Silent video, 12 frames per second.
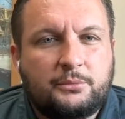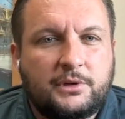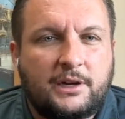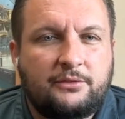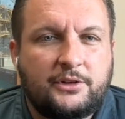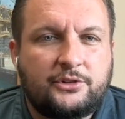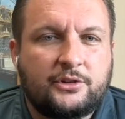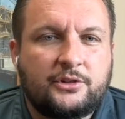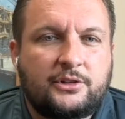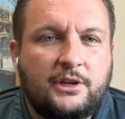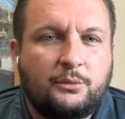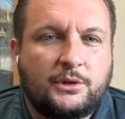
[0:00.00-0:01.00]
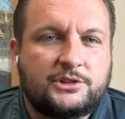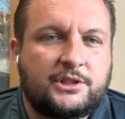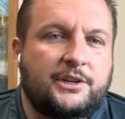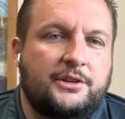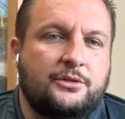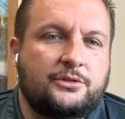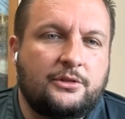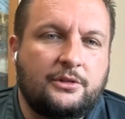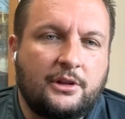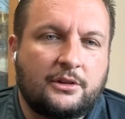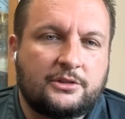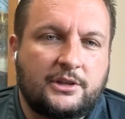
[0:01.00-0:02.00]
but I'd venture to say one side of Houston to
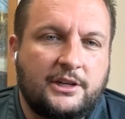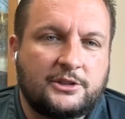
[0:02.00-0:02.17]
the other side